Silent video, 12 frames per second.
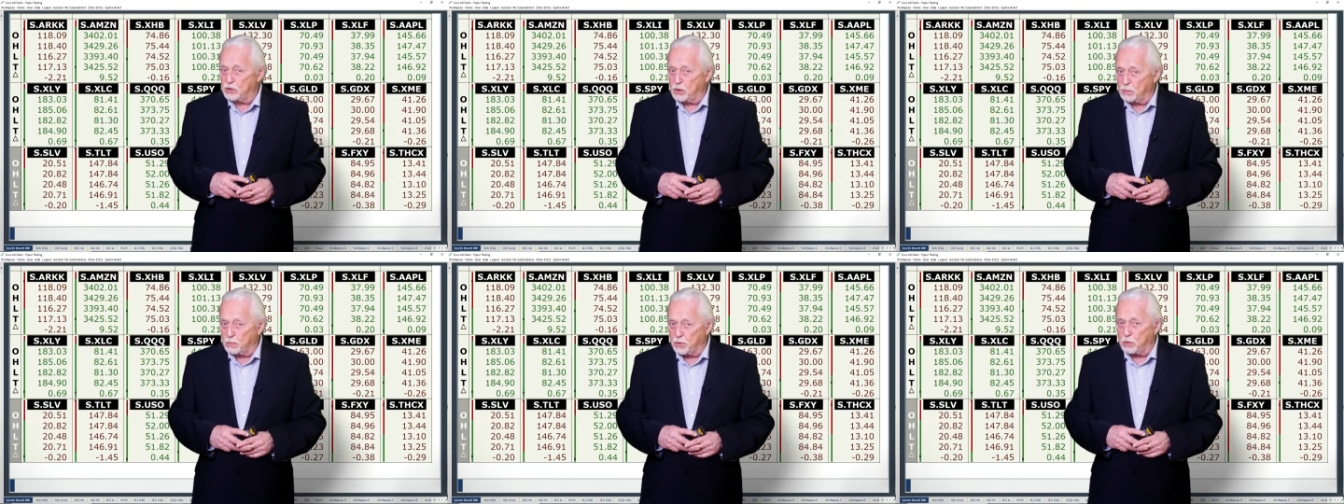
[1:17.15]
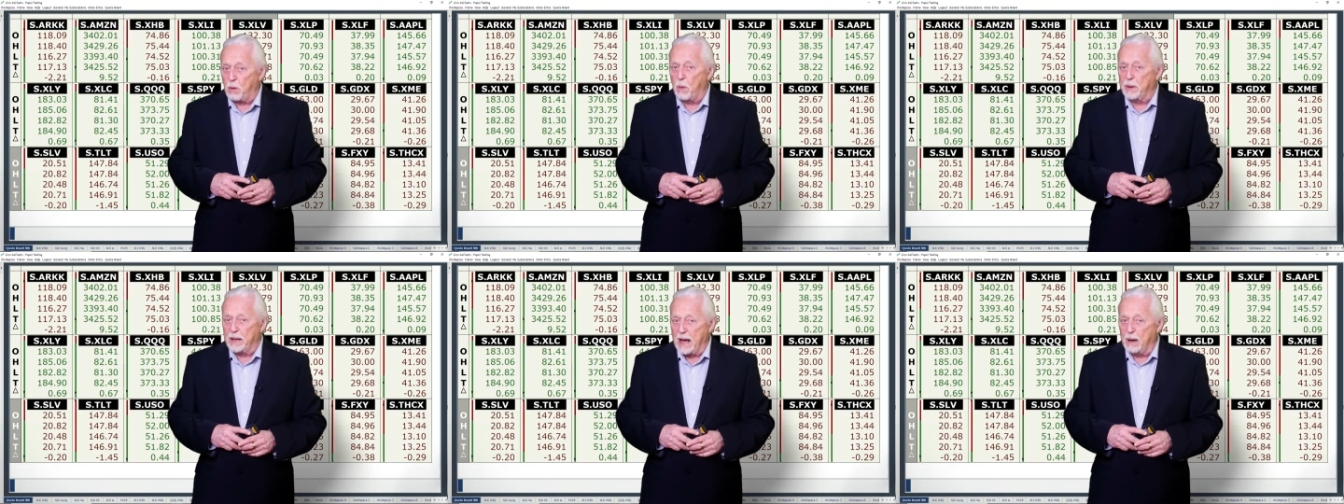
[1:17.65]
They're
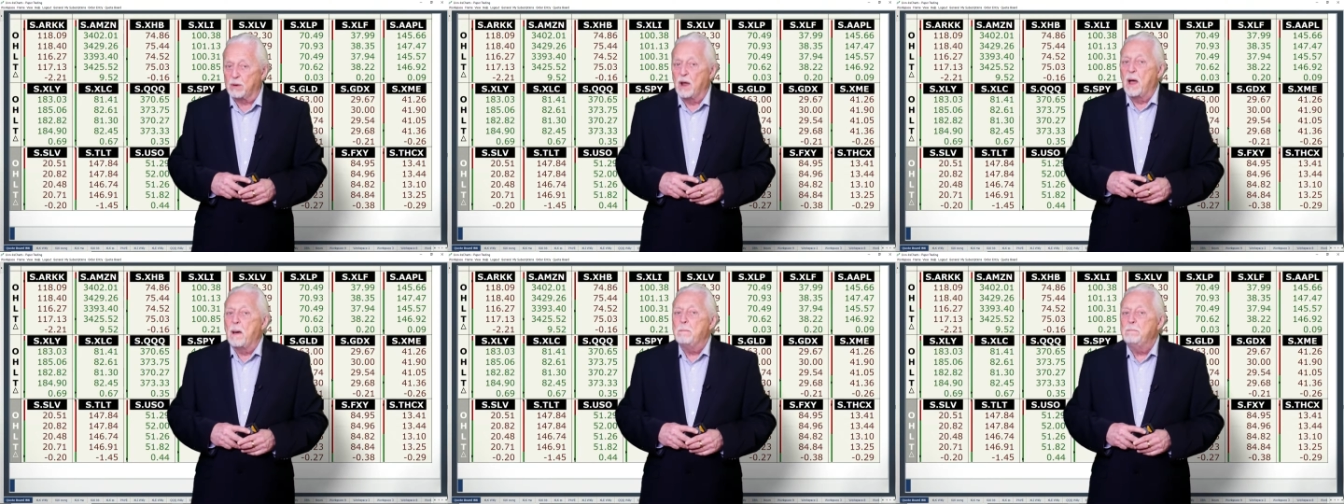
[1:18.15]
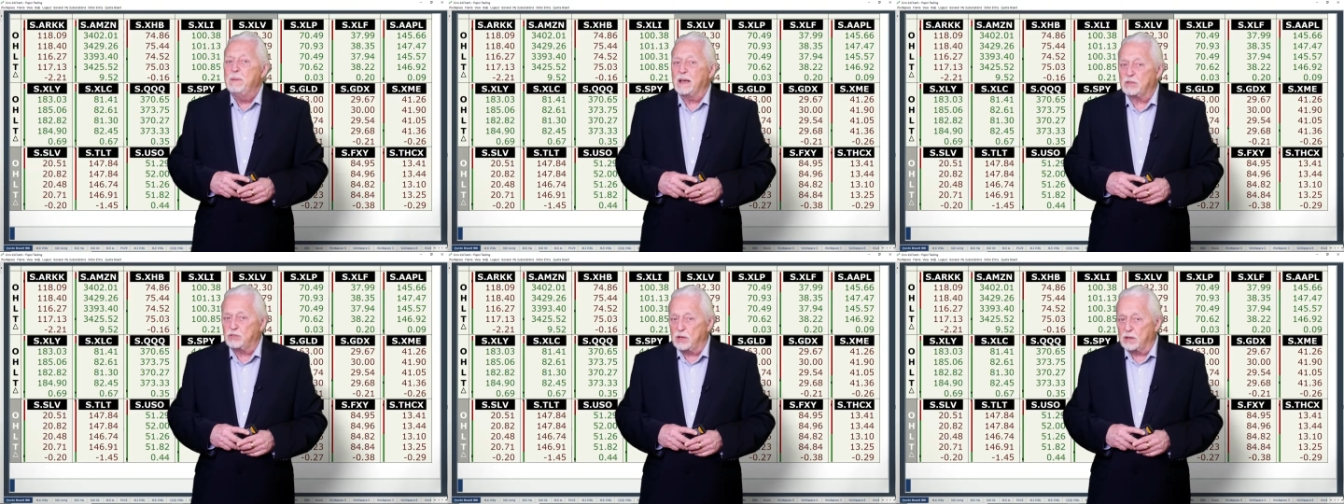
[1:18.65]
throwing out
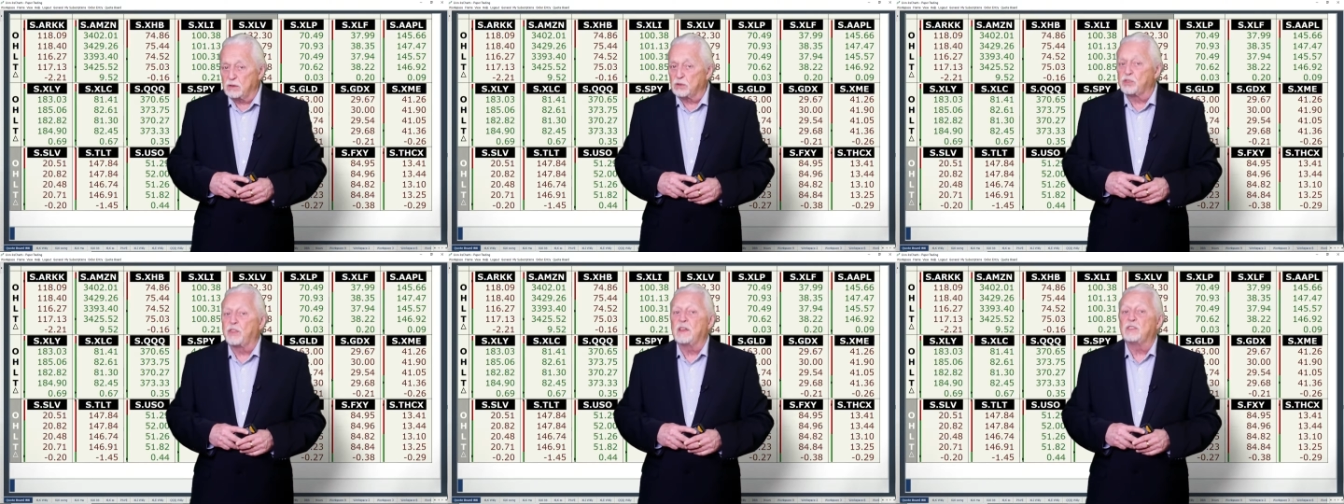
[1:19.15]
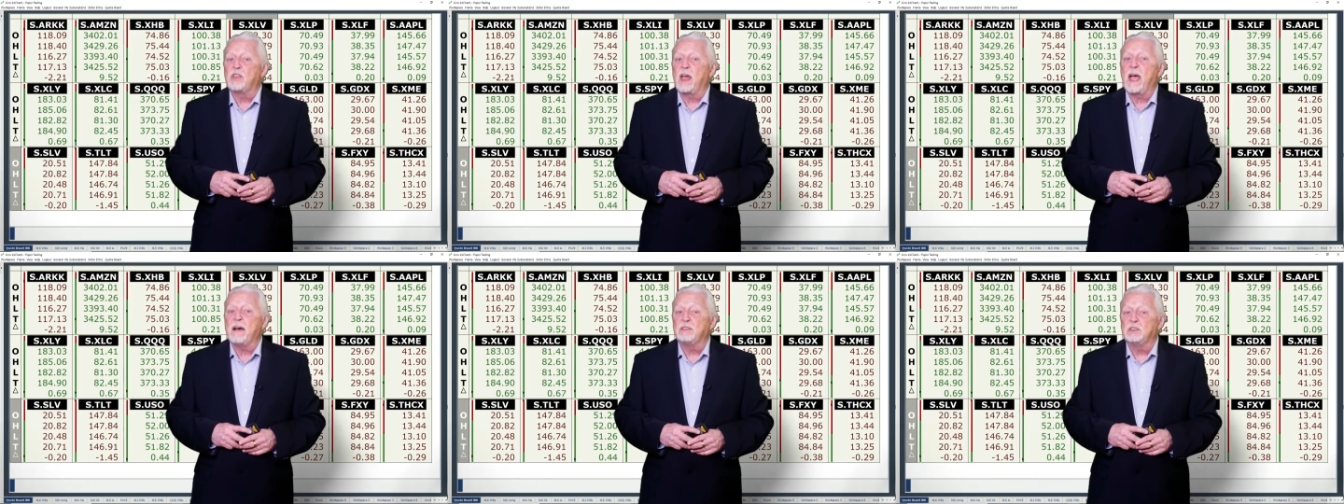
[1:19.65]
mixed signals, things they
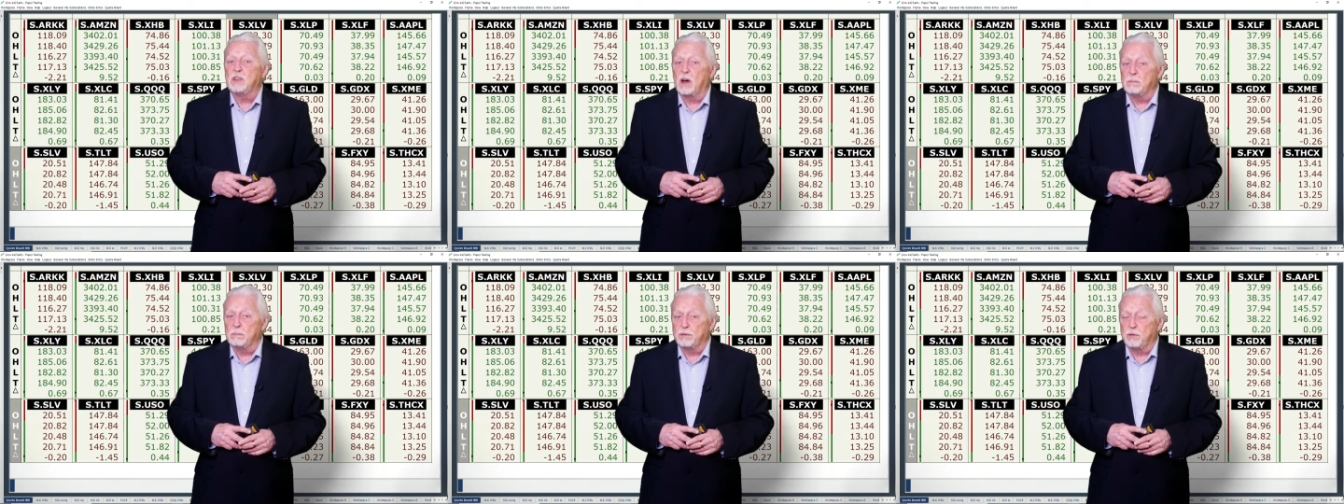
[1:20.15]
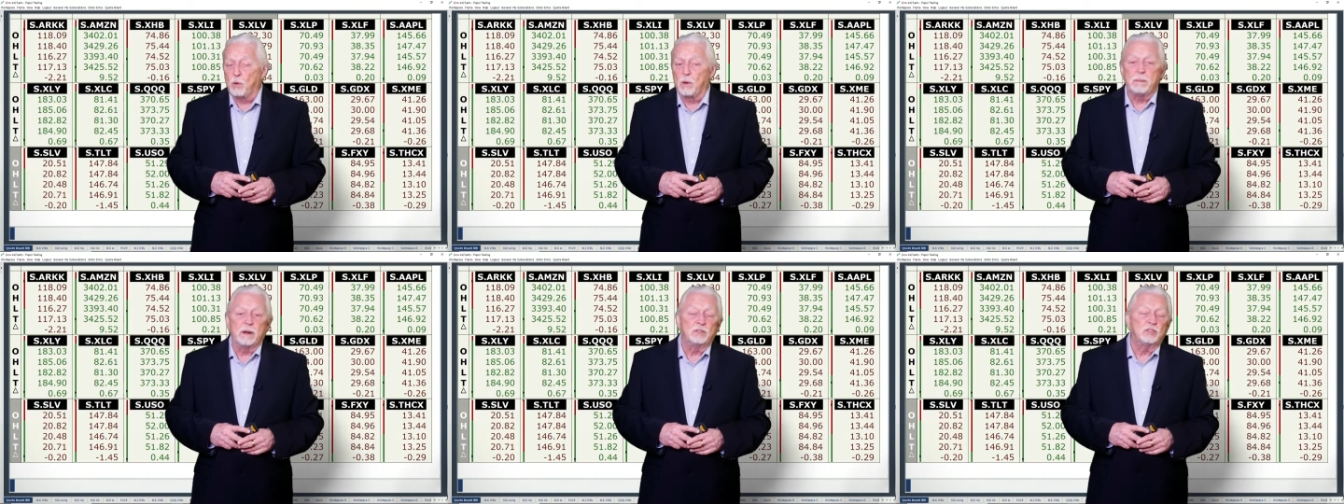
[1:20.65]
haven't done before,
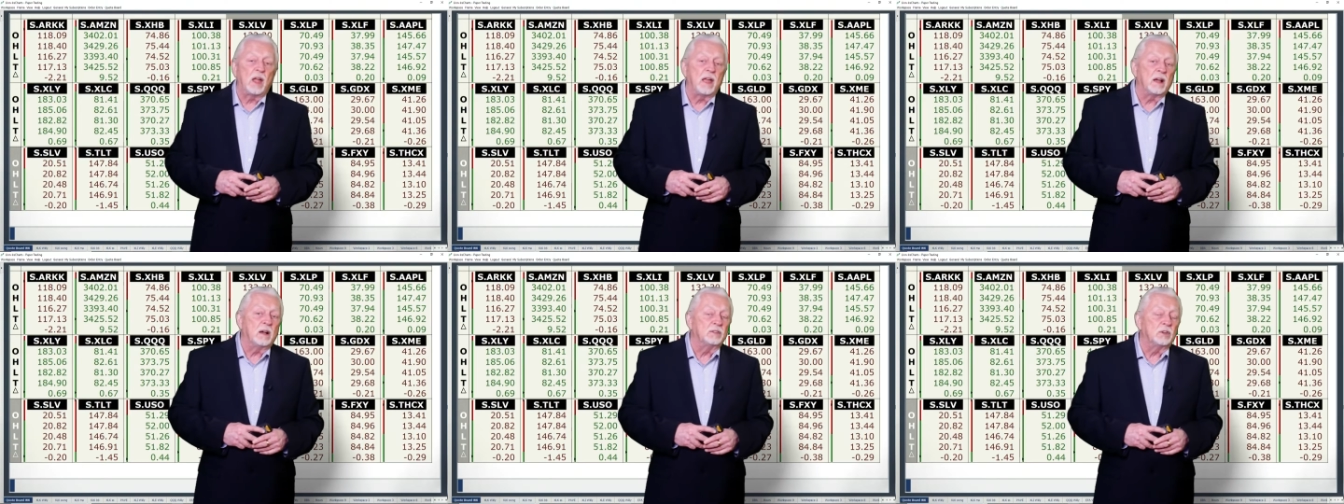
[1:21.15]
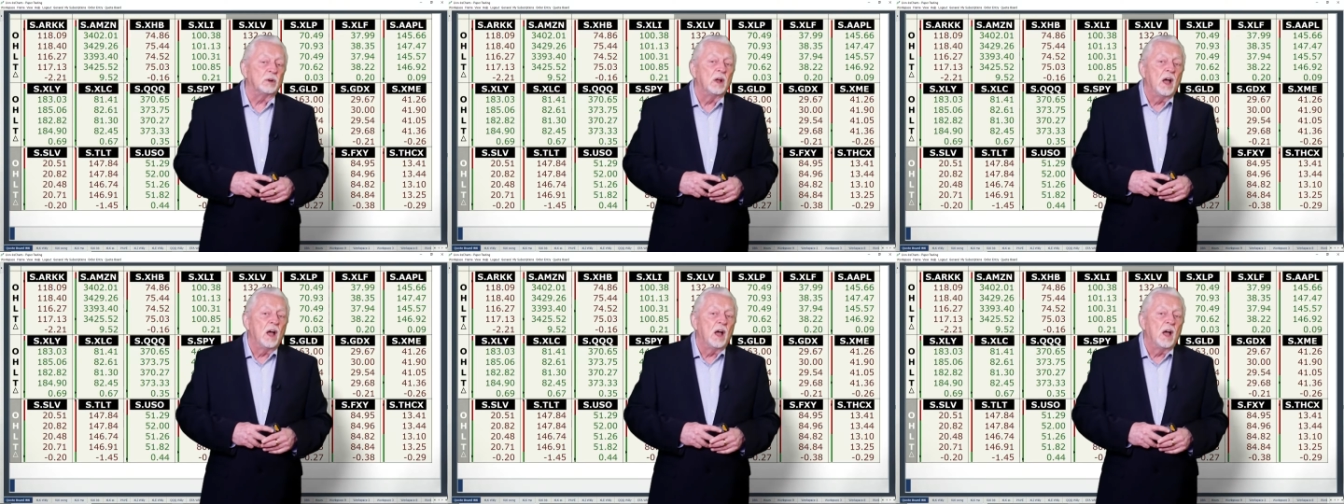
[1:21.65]
by staying under